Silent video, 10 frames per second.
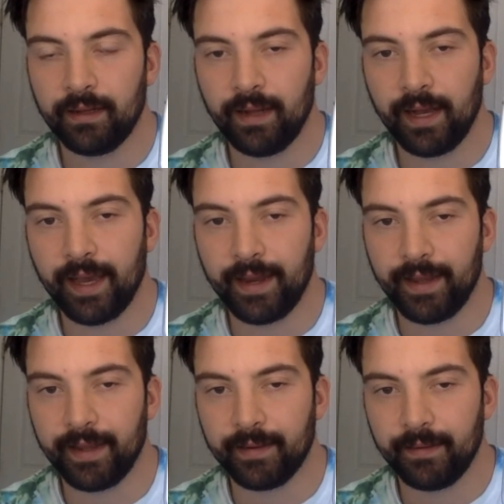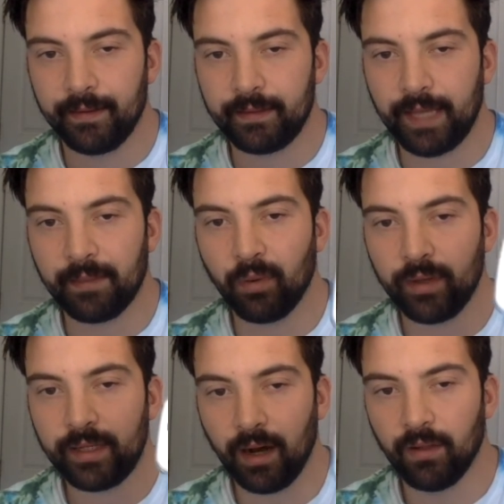I had a Game Boy
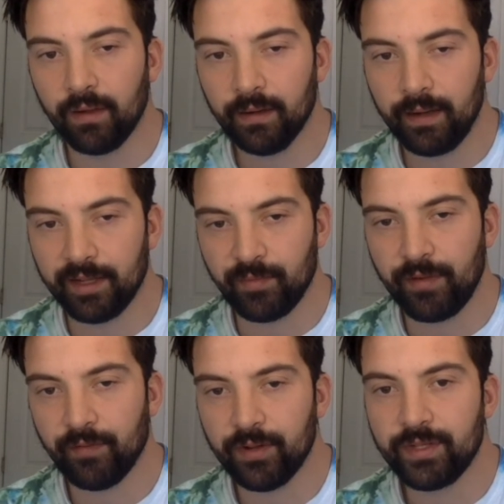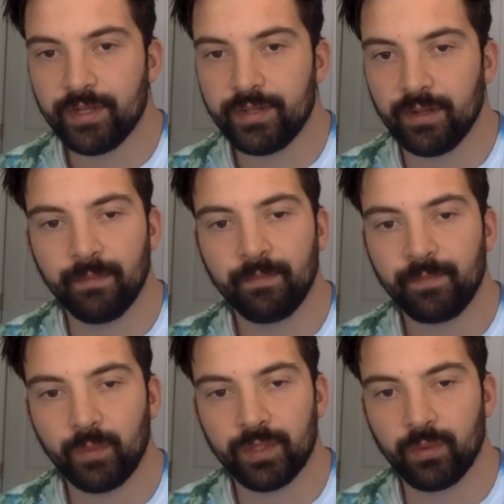Color as my first system,
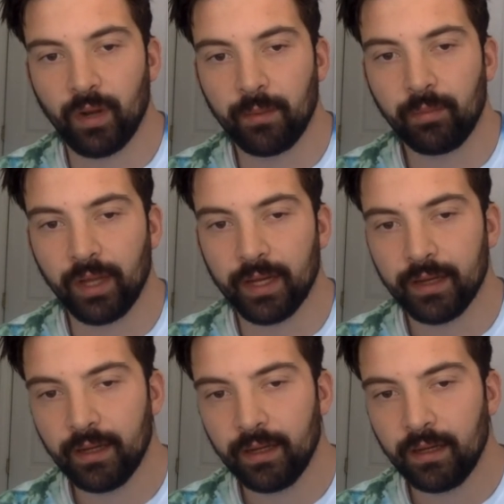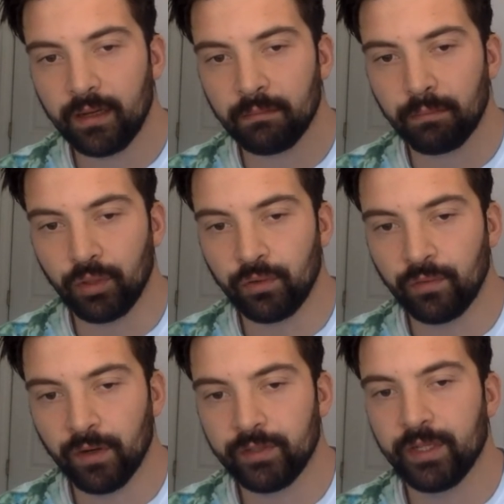which is what I played blue
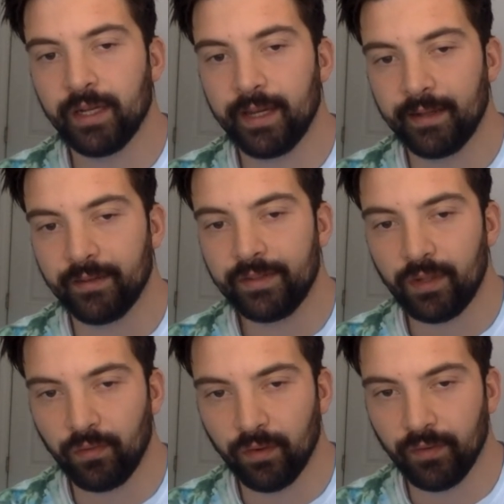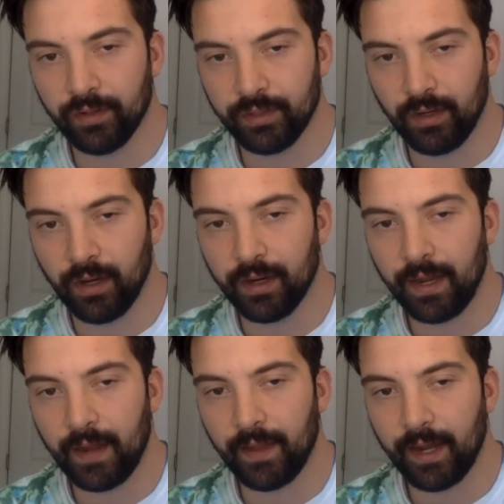version and silver version on,
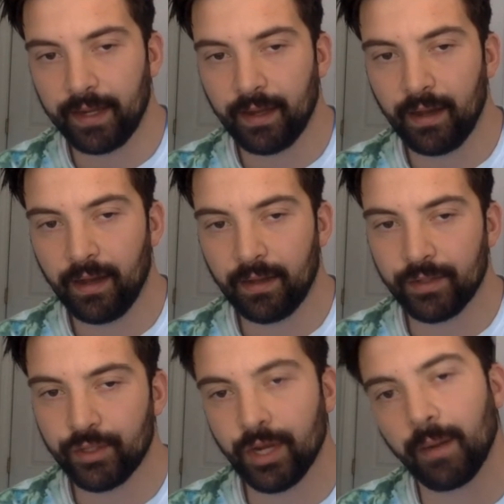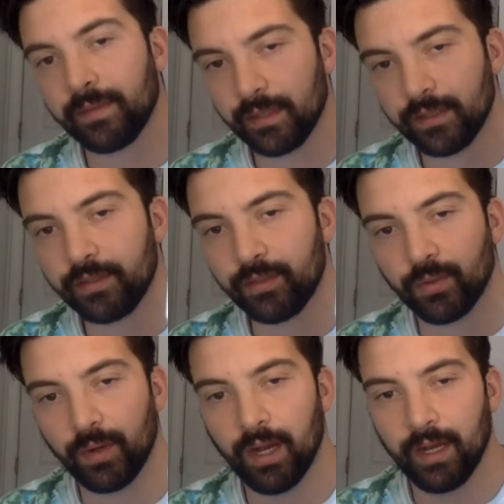and then I jumped
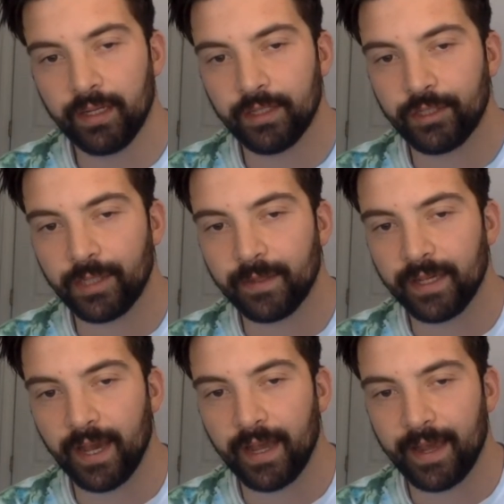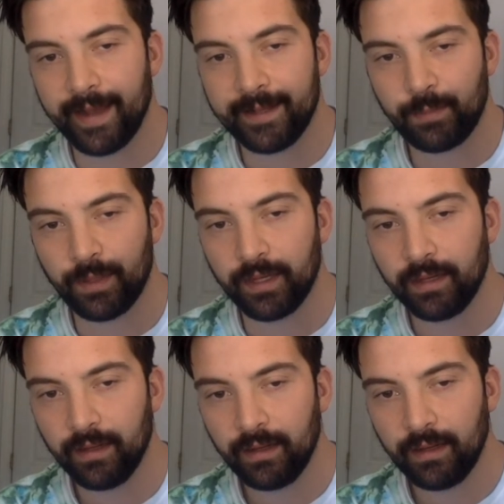to GBA
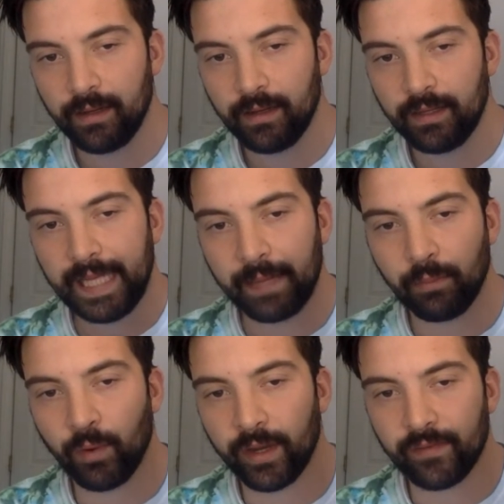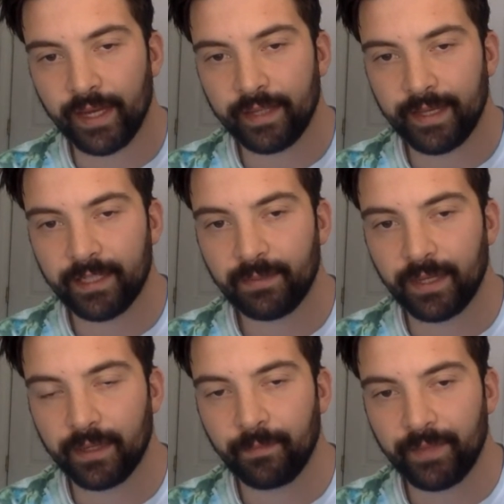SP, Game Boy Advance
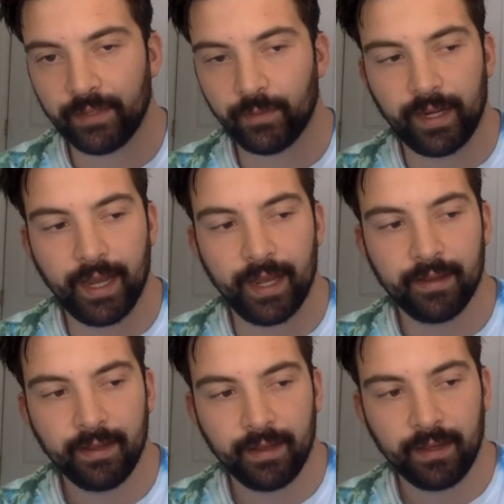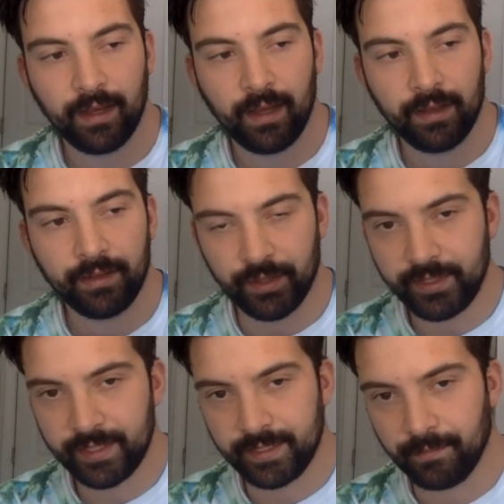SP. That's what I had. So
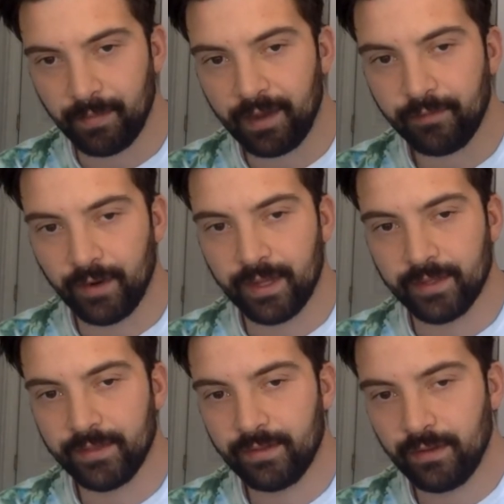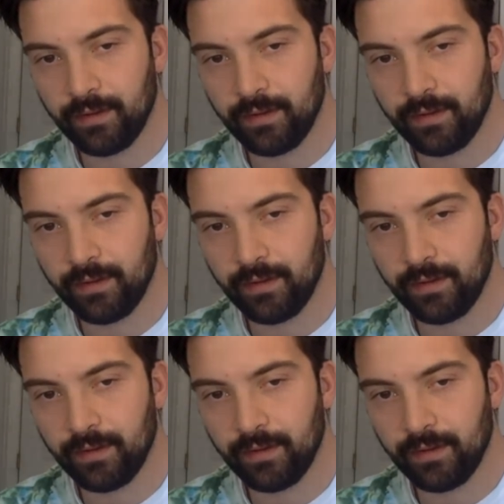this is my friend's